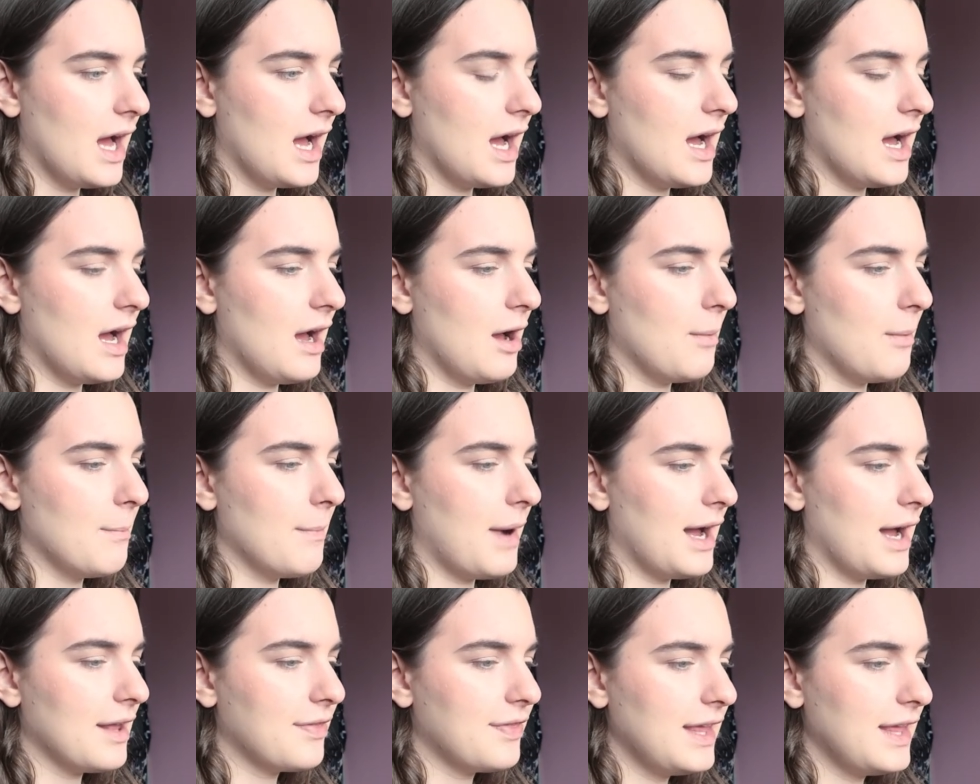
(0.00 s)

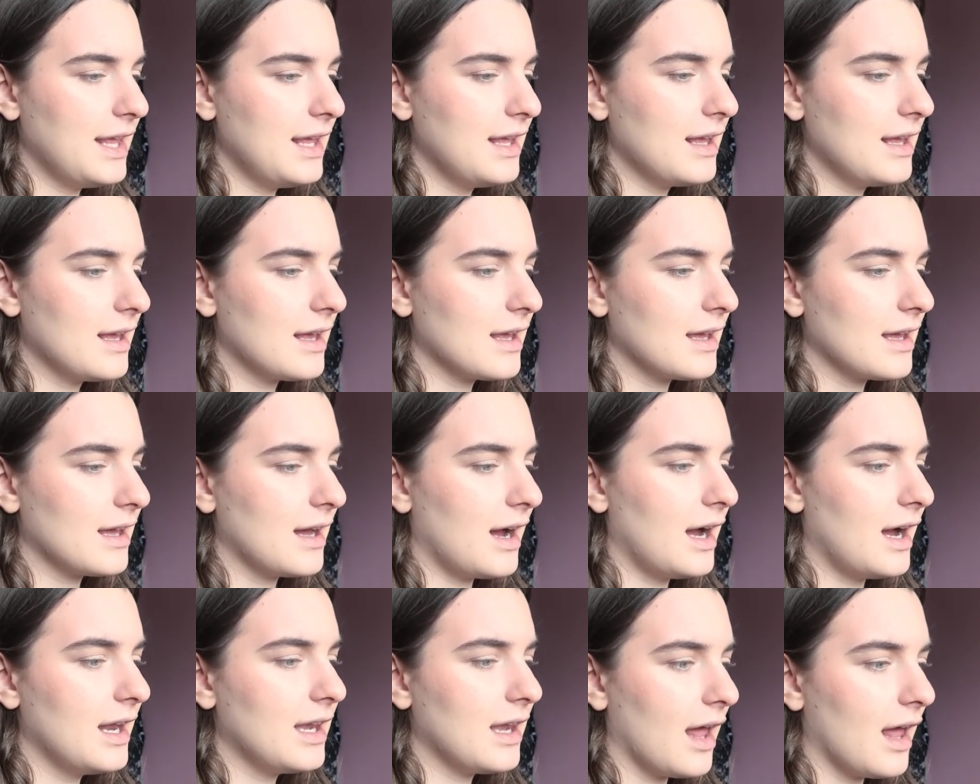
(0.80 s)
I think
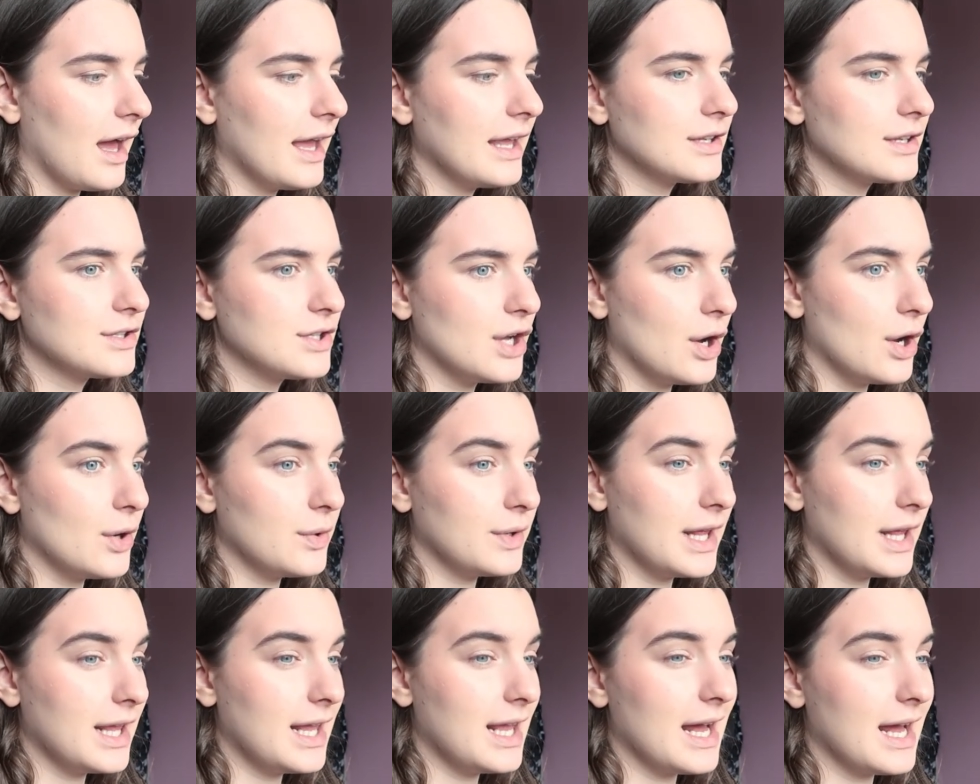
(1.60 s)
I like
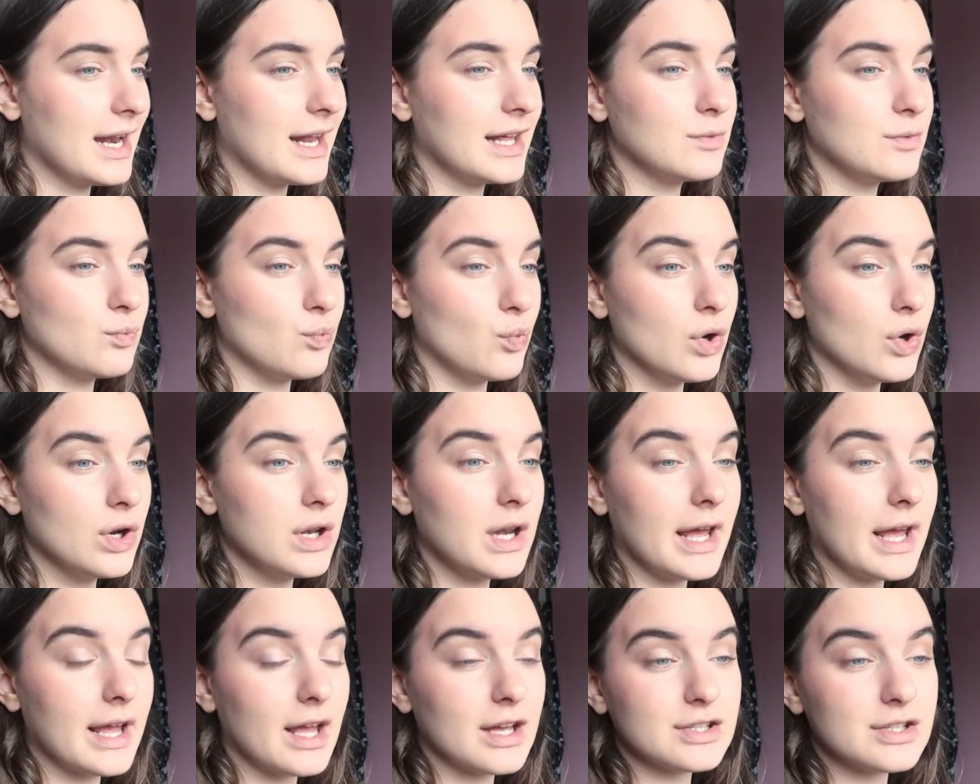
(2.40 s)
Toni, and I would
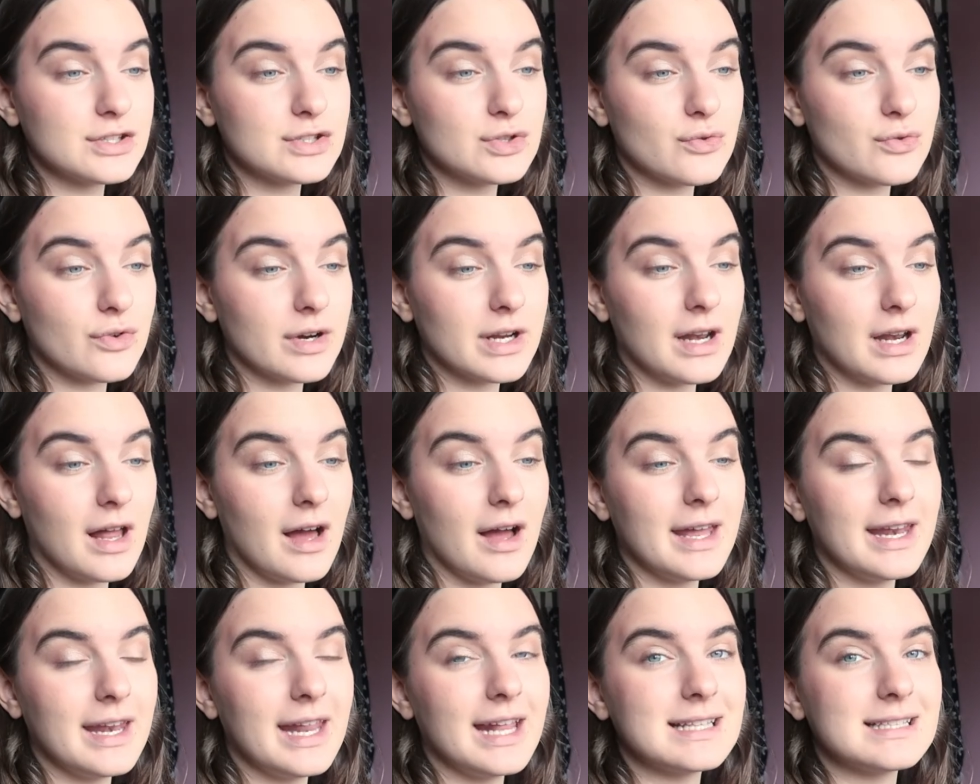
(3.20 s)
like her
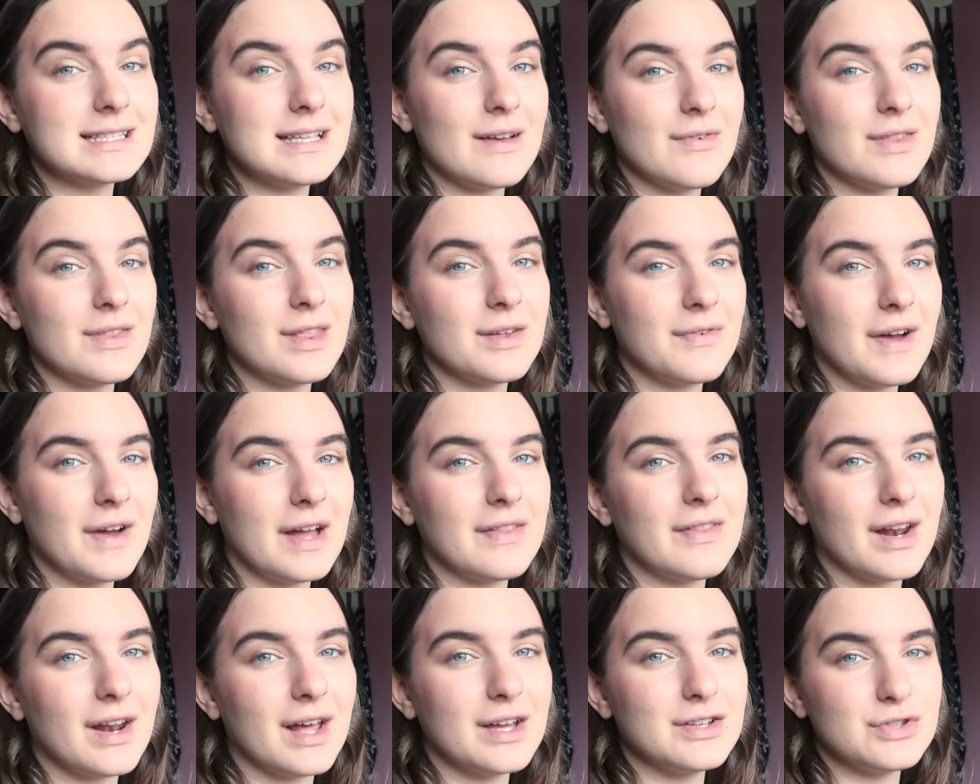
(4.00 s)
storyline, except for the
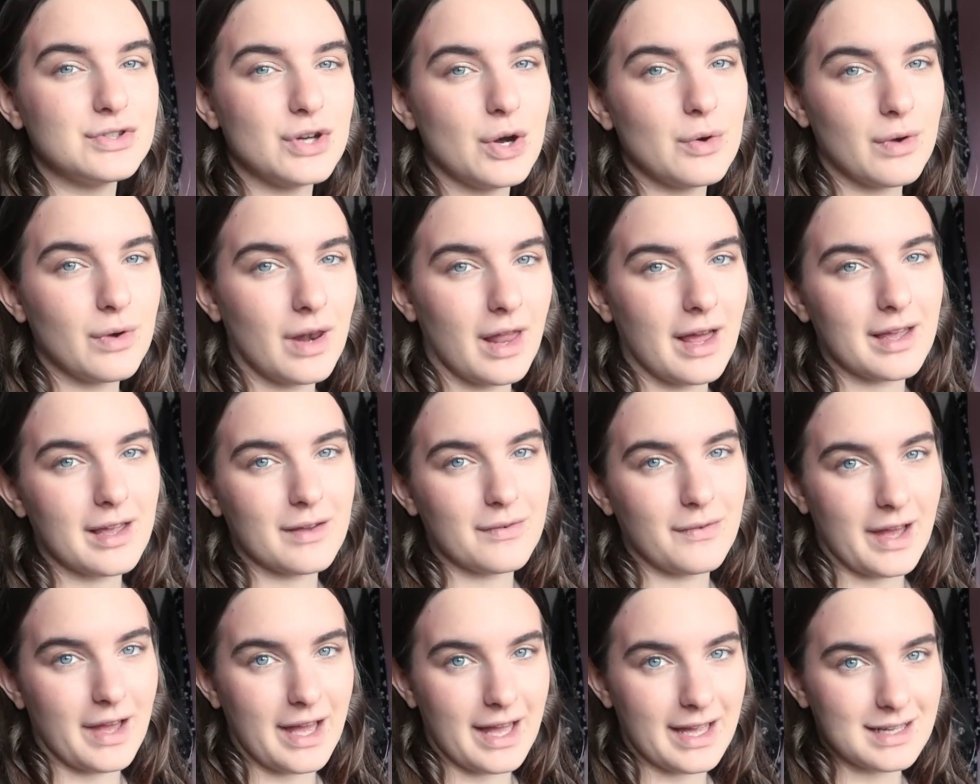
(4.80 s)
fact that I don't
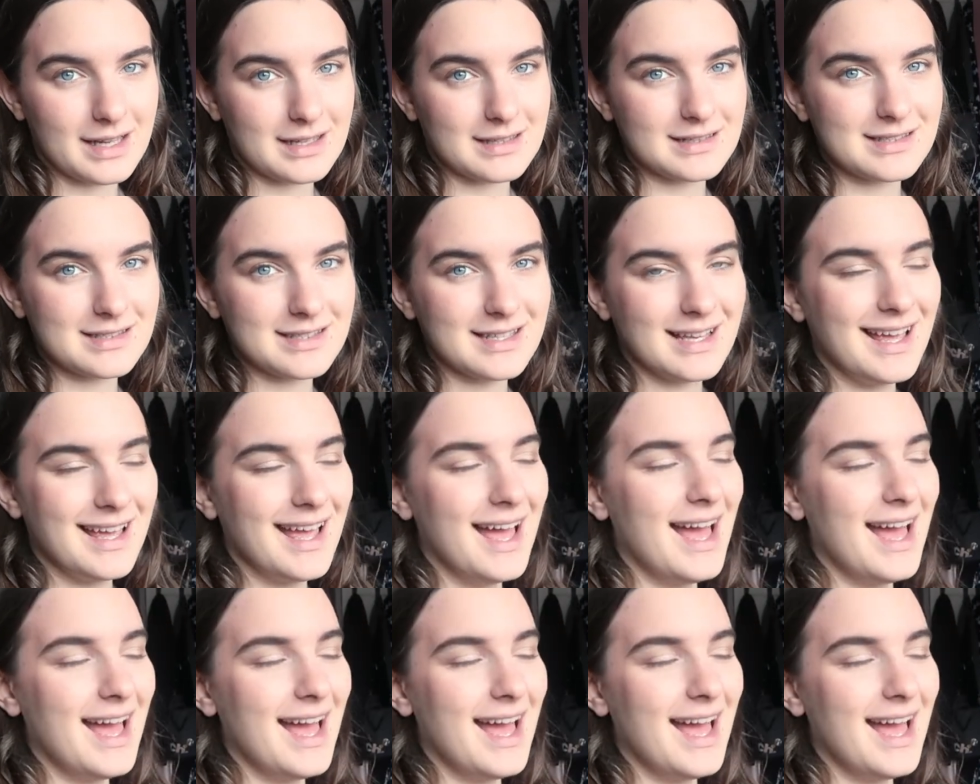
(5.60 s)
like Fangs.